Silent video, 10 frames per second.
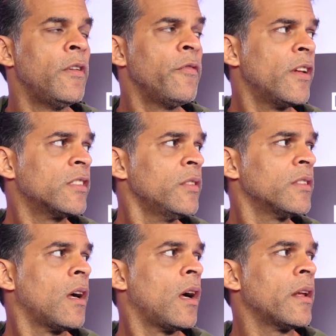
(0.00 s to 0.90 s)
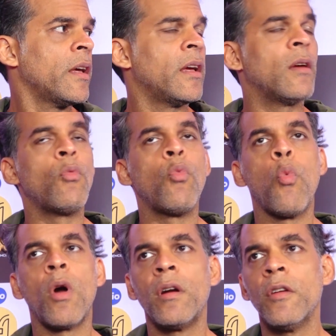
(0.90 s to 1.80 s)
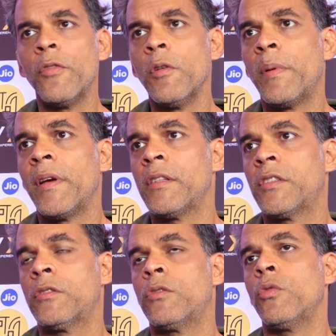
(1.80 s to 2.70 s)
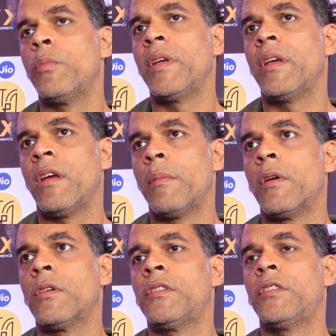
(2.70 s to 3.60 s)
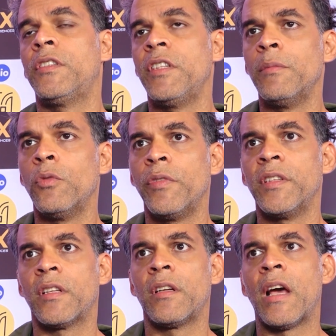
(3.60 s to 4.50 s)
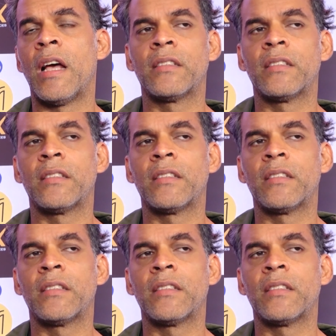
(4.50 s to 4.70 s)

Film festivals are a wonderful place to be able to see movies, and